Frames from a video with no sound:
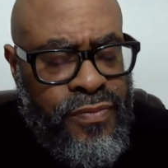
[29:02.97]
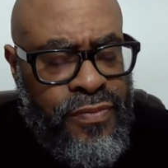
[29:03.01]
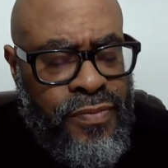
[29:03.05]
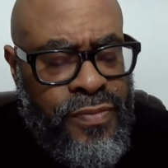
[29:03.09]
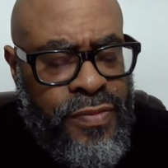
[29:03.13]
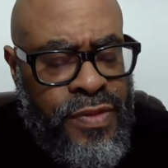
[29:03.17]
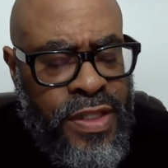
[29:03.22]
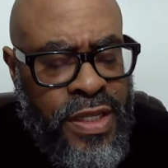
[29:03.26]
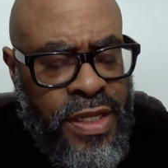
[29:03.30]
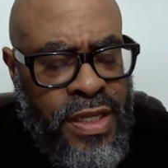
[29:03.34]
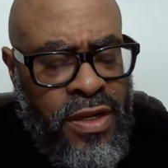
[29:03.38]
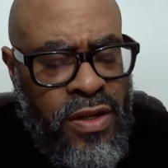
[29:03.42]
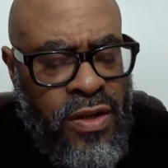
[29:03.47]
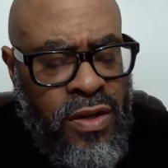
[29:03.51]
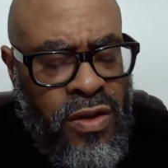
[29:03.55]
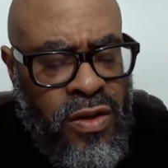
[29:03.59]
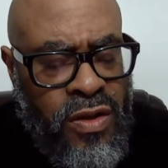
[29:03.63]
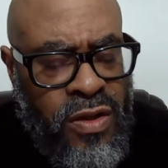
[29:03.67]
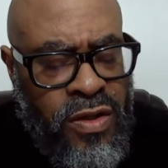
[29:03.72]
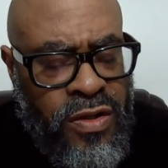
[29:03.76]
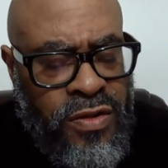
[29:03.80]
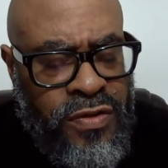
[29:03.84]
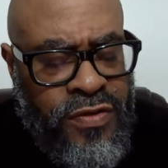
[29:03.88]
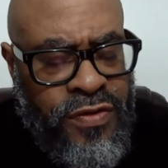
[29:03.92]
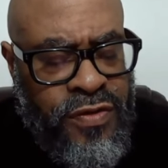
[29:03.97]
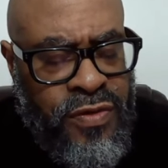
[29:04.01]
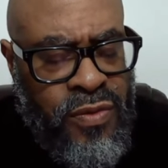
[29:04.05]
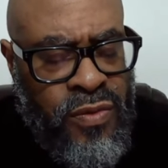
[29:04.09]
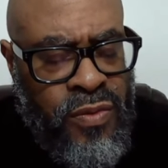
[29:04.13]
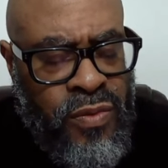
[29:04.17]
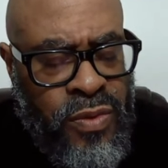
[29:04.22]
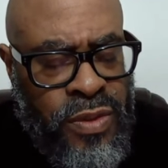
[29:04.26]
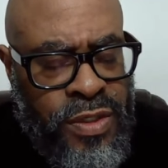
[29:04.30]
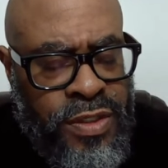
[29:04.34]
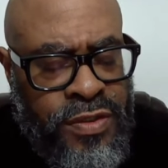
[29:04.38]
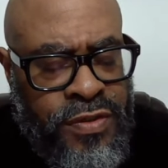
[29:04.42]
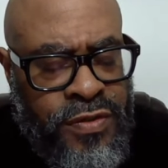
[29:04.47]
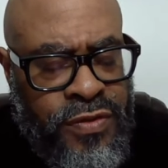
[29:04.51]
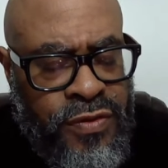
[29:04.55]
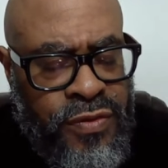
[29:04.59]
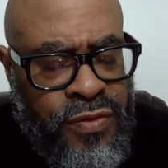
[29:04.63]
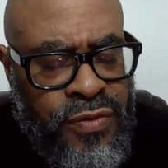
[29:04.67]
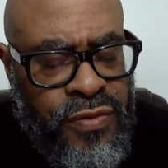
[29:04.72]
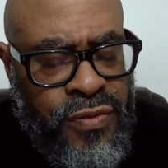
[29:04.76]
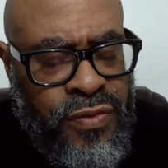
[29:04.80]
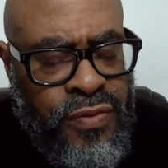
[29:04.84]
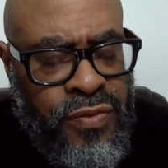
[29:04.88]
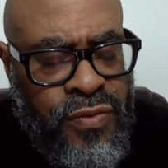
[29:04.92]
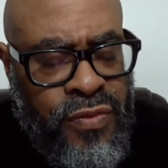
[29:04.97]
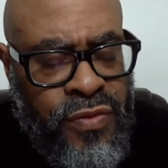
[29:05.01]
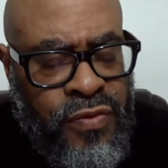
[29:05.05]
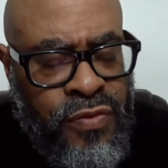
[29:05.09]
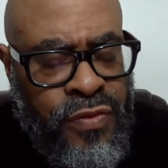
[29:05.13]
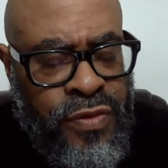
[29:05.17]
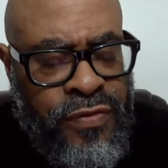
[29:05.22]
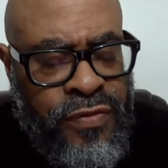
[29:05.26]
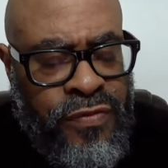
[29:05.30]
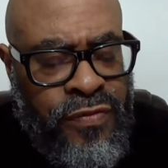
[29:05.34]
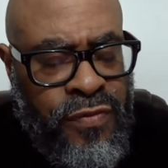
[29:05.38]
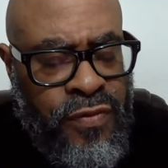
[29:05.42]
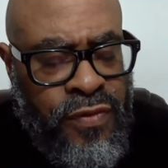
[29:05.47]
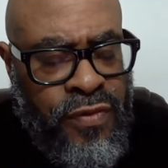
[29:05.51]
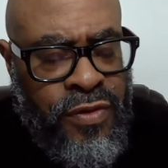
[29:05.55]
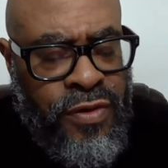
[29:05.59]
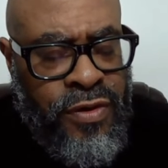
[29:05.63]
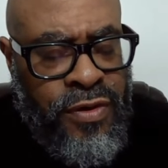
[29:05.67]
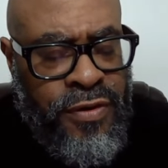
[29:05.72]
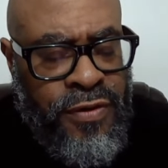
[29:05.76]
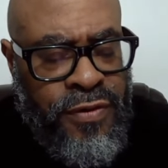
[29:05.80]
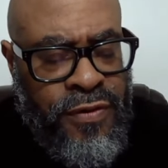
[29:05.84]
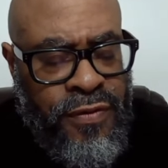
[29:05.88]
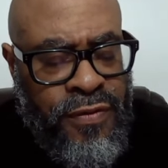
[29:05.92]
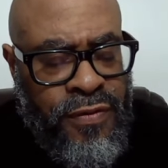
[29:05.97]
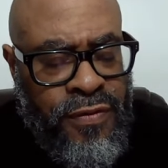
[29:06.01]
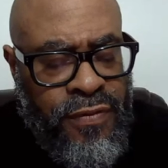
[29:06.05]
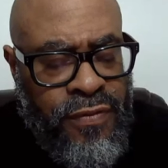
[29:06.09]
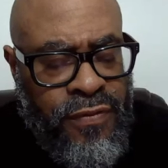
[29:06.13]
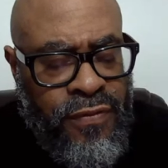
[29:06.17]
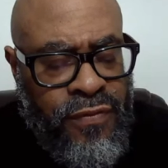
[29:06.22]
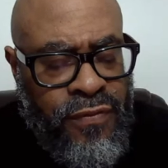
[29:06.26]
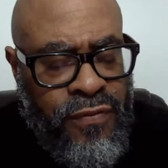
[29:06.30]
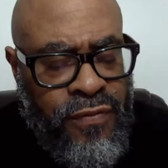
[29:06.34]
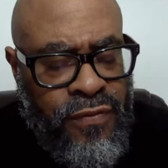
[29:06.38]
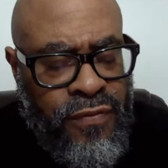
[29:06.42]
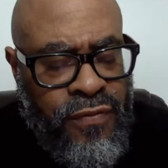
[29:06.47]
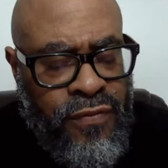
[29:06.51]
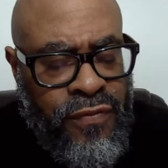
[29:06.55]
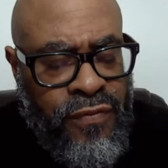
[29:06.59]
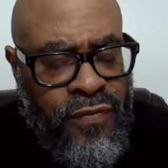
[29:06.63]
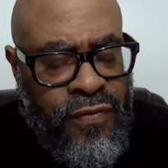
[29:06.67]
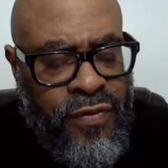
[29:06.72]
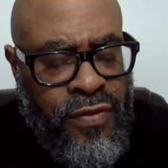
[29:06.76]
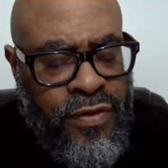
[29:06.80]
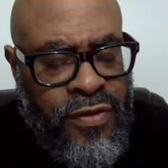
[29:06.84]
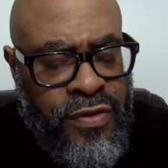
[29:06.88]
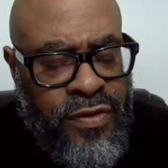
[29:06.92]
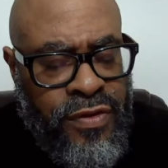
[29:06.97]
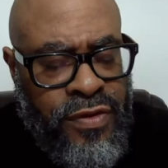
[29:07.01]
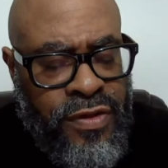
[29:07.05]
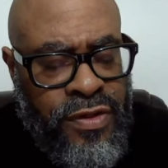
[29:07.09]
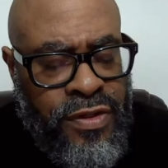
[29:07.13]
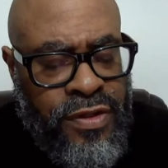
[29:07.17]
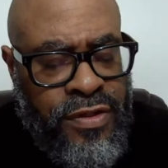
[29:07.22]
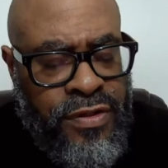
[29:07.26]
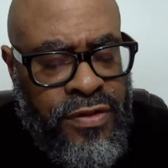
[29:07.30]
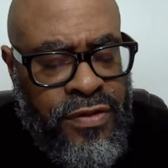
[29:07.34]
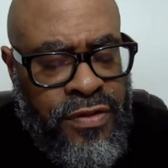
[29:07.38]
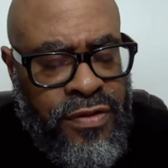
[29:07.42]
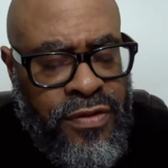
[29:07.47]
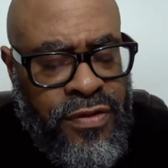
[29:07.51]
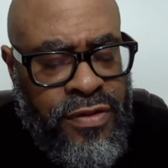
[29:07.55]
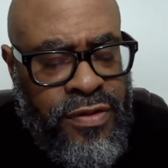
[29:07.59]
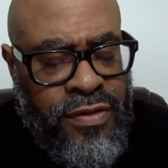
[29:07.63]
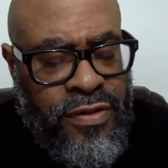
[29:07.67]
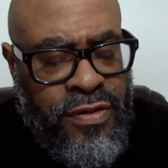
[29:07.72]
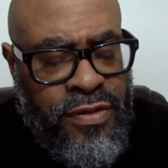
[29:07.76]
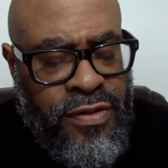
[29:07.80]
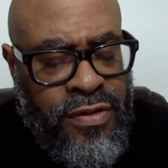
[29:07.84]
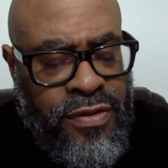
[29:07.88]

they lost 1, 2, 3, 4, 5, 6,